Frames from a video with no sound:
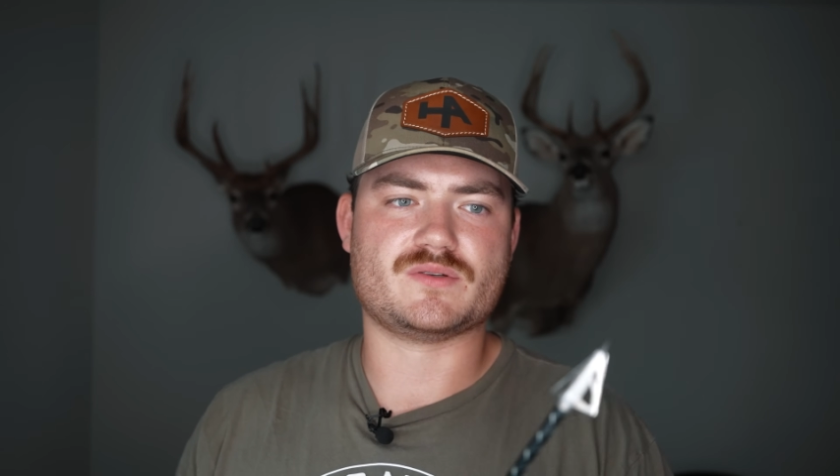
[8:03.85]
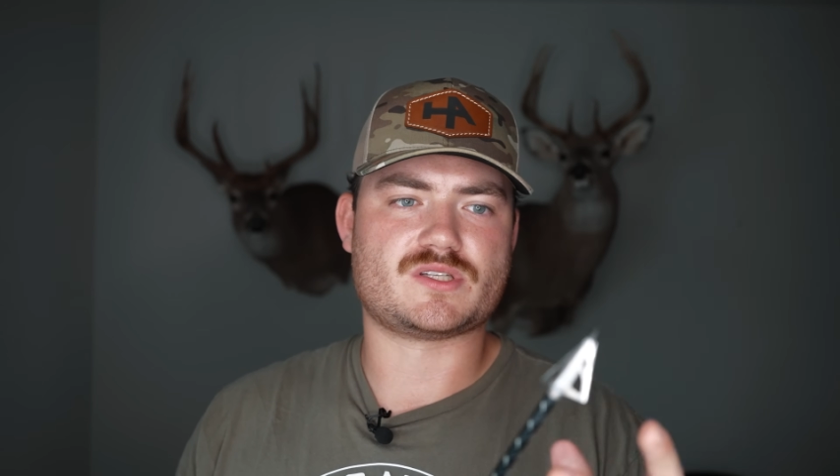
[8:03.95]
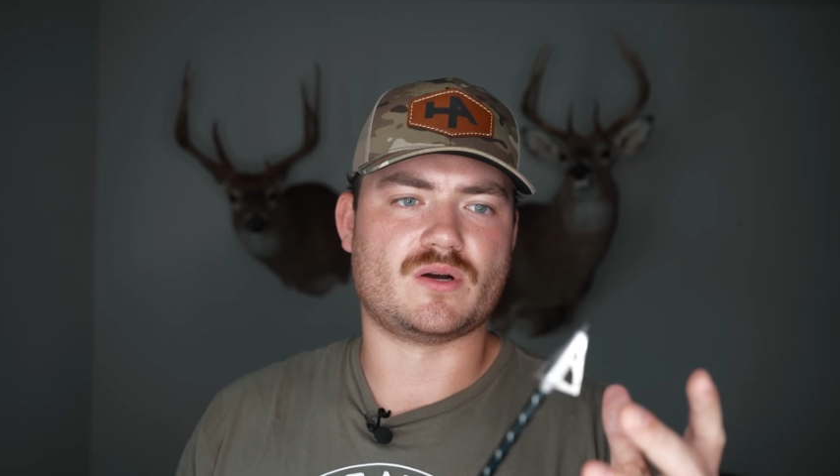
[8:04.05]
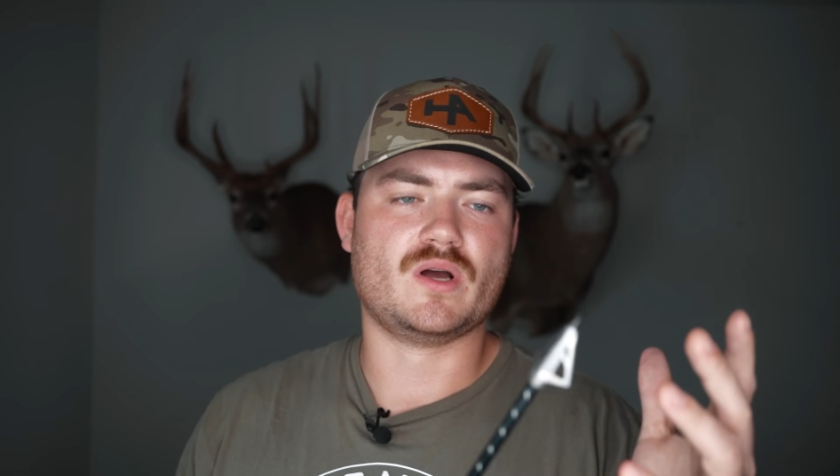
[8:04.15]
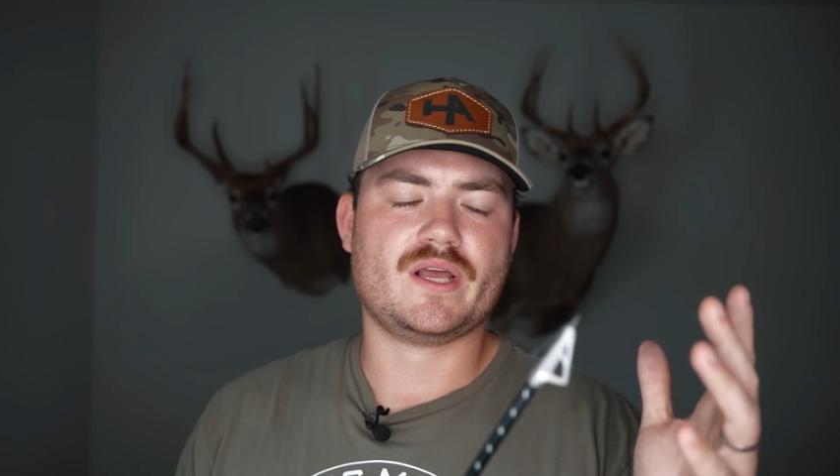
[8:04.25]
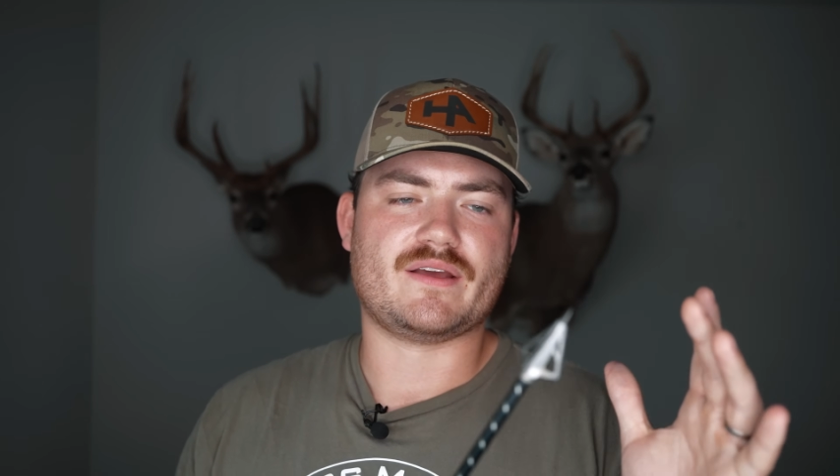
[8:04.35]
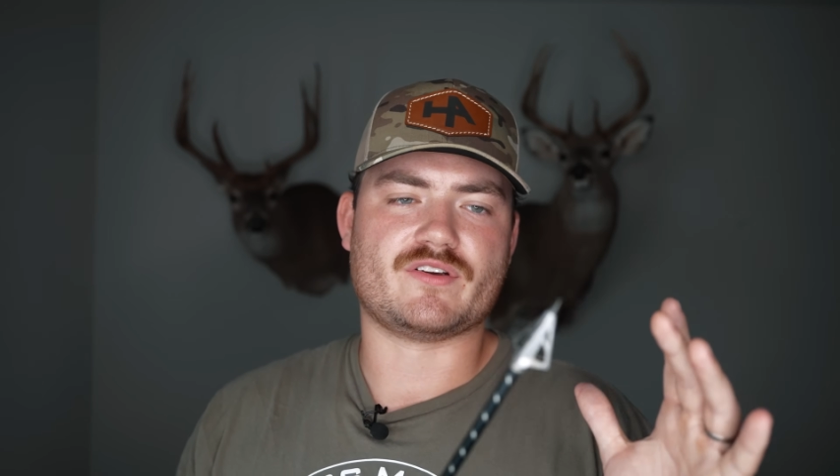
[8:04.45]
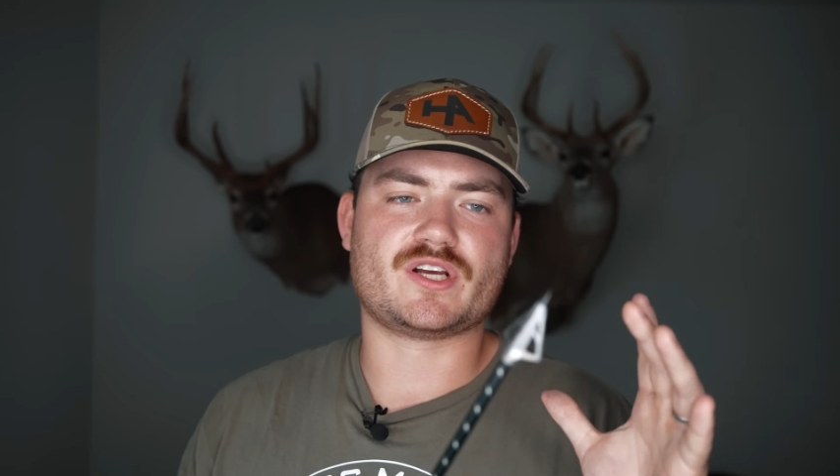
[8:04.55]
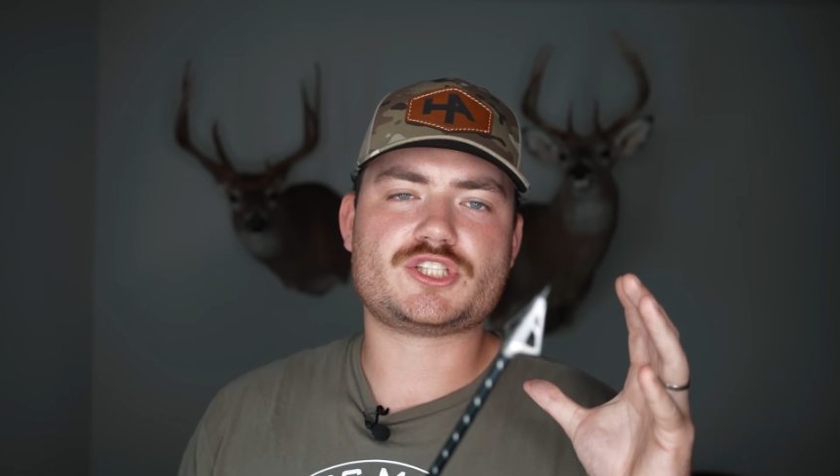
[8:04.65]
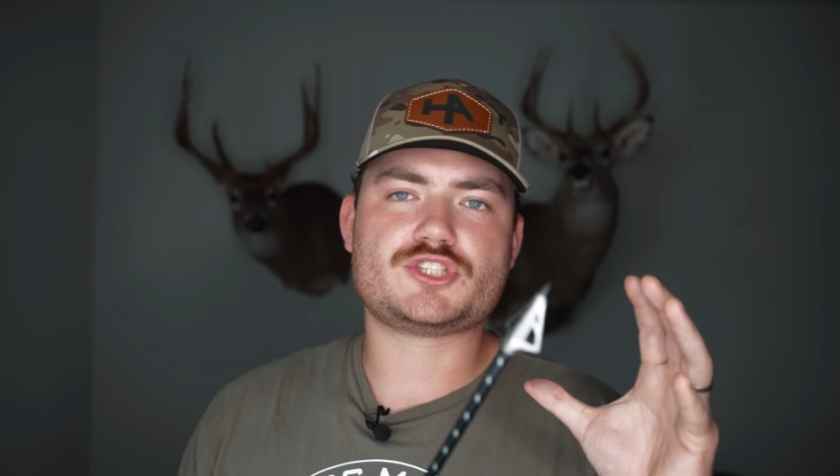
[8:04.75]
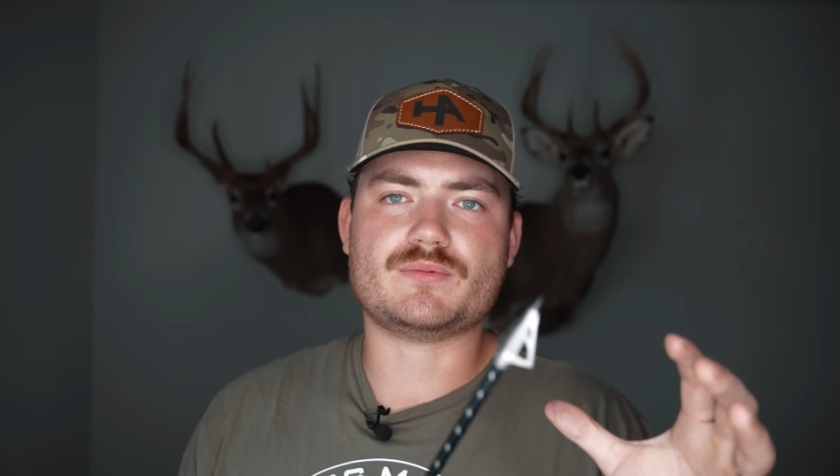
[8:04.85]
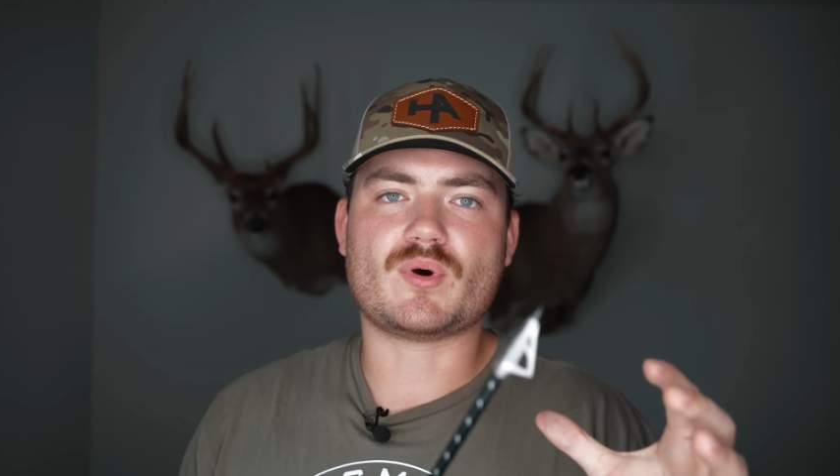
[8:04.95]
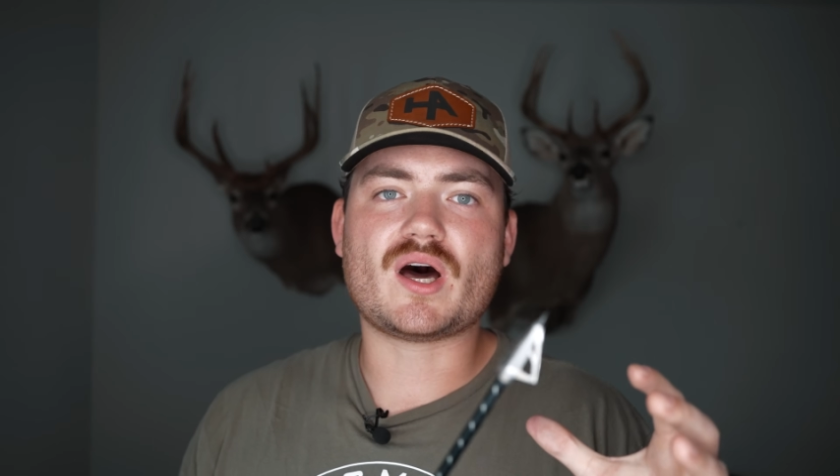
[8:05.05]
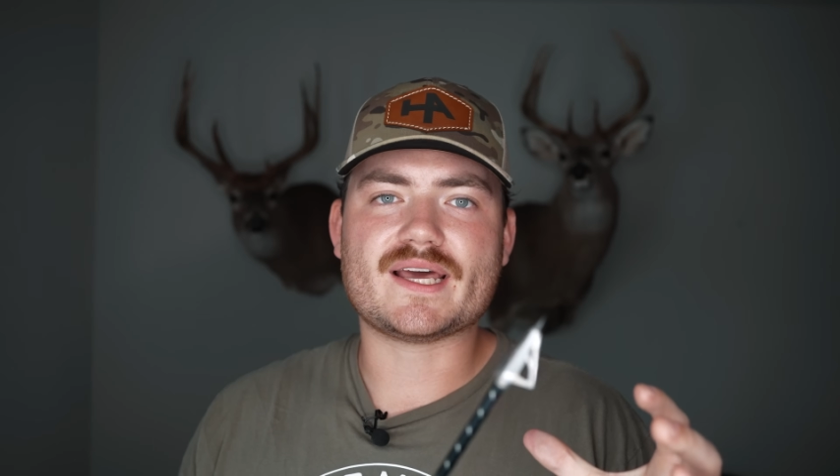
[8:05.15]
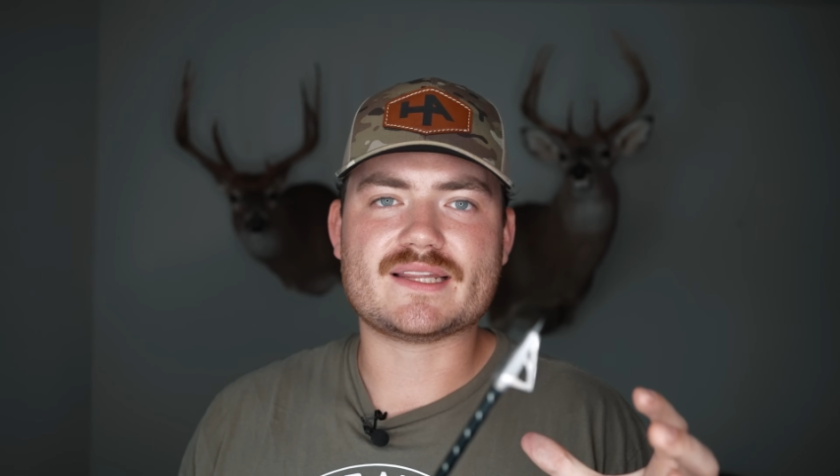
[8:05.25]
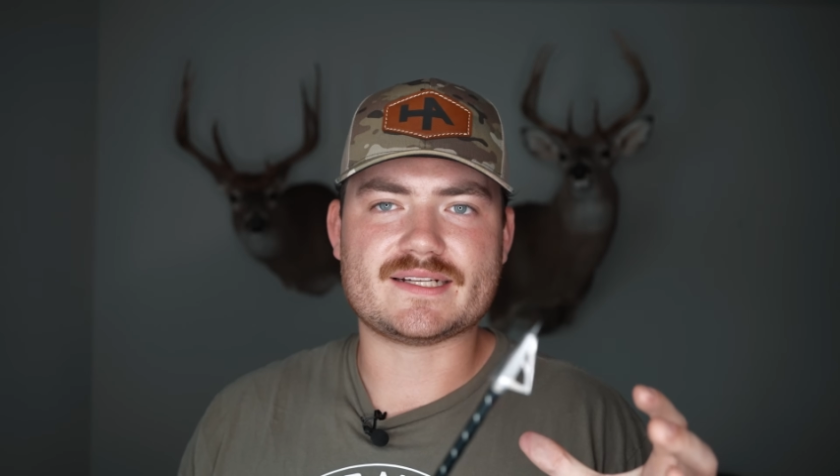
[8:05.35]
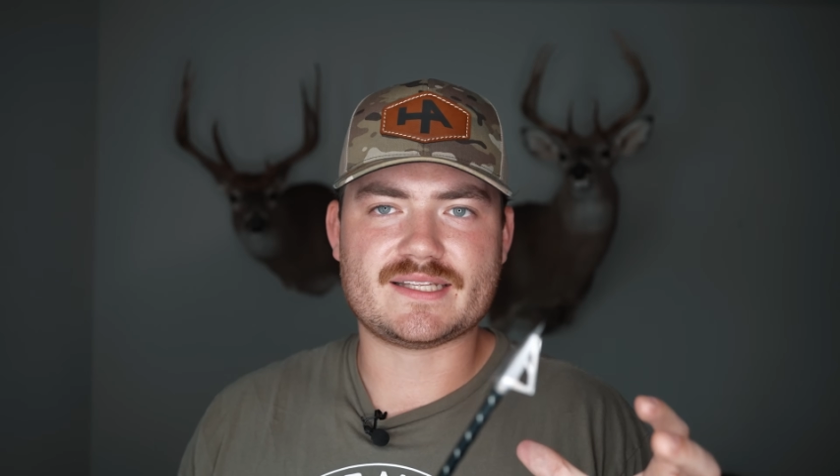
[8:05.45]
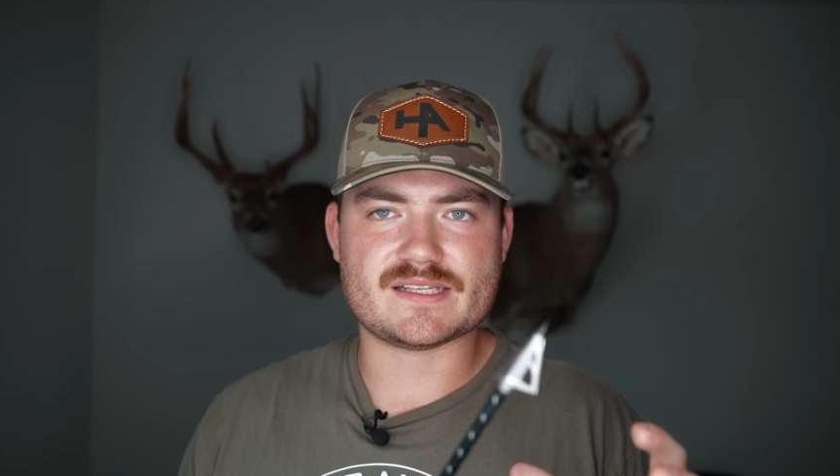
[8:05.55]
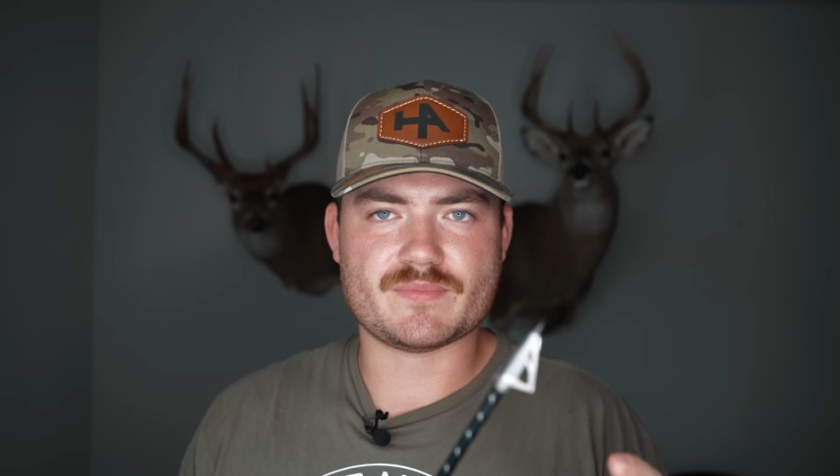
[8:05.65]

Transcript: So if you're going to shoot a broadhead like this,